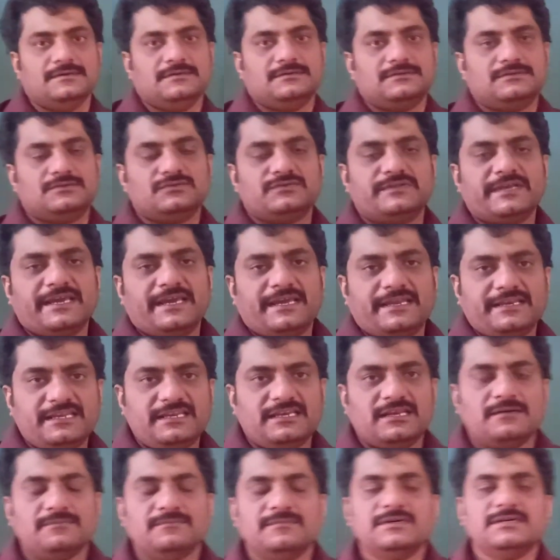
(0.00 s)
Do they any
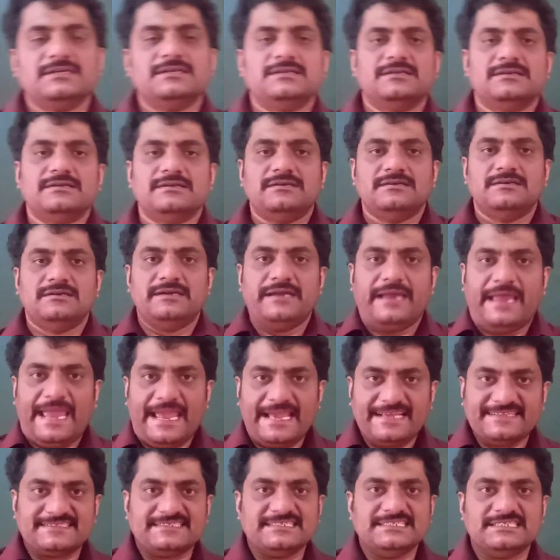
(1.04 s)
number
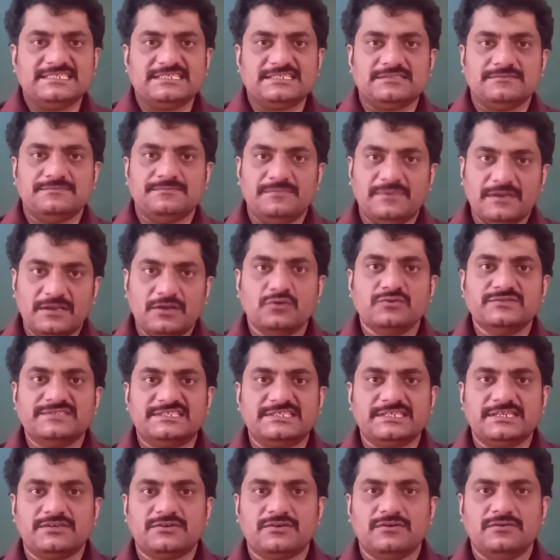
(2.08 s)
exist below
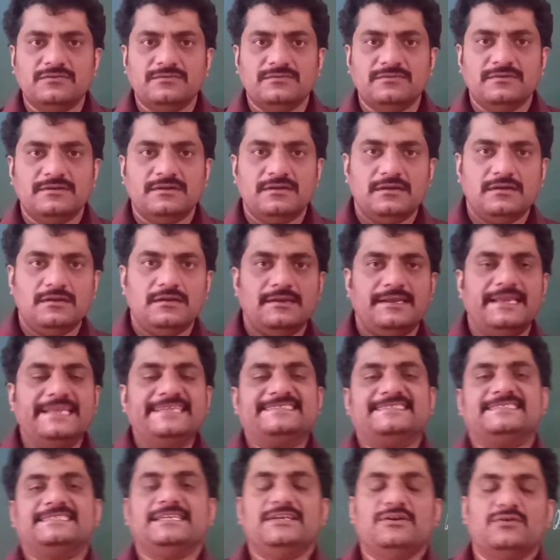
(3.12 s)
0?
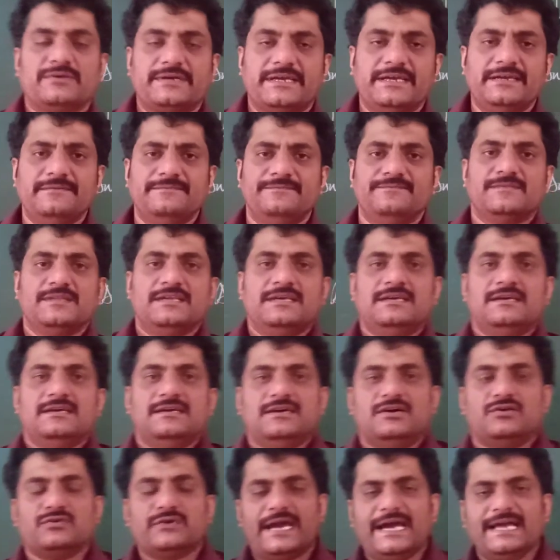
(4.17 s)
Let's see, okay?
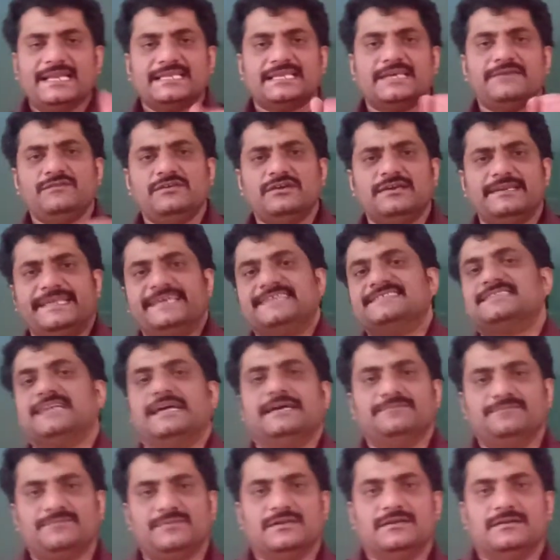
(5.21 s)
Okay, I'll give you an
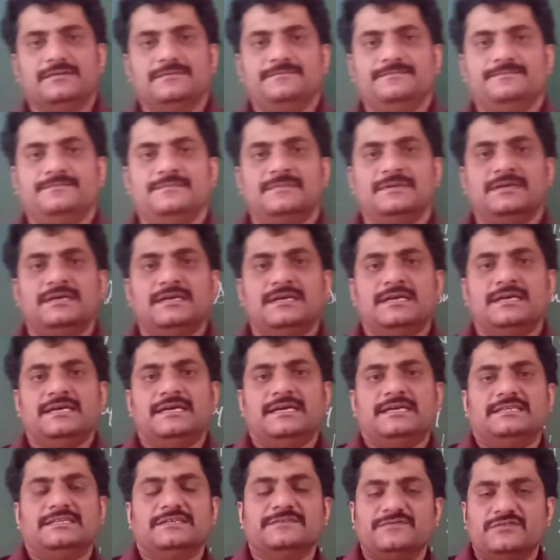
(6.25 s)
example.
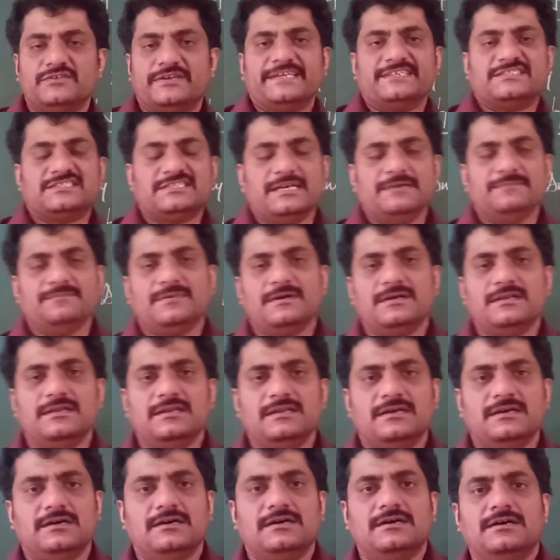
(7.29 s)
Now, for example,
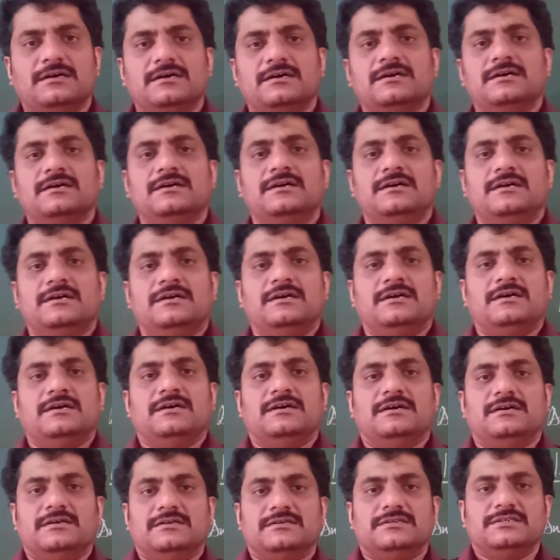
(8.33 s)

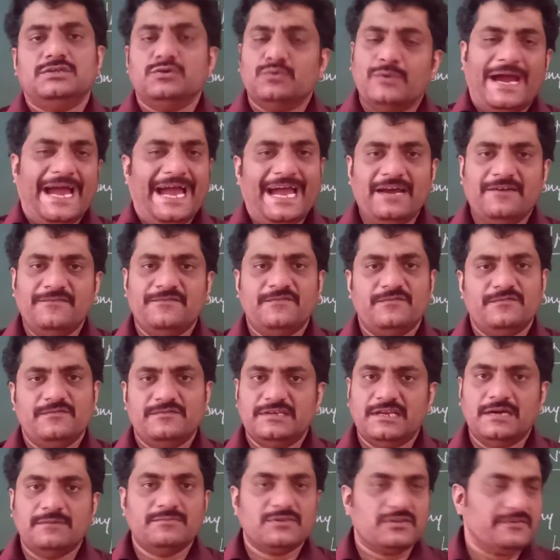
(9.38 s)
you have
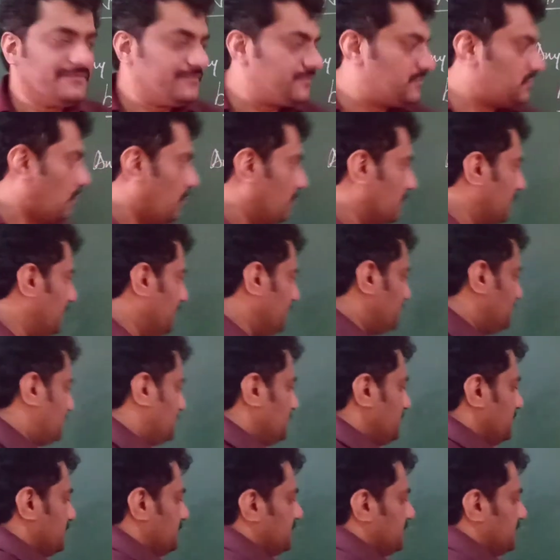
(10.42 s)
number of chocolates.